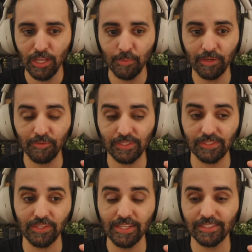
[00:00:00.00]
But if it's
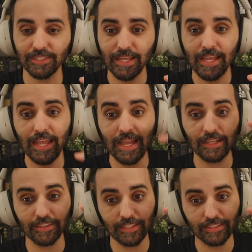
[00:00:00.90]
this
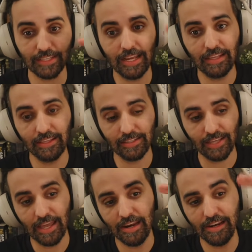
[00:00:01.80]
and this and this,
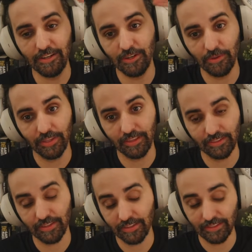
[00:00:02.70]
and I need to know that
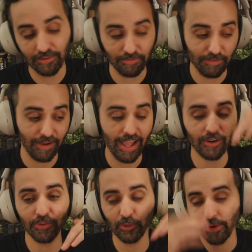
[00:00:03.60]
like, if I add
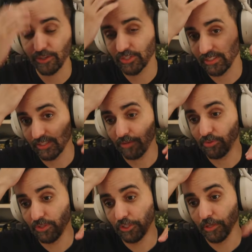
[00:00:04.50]
all the creators kit stuff to the GM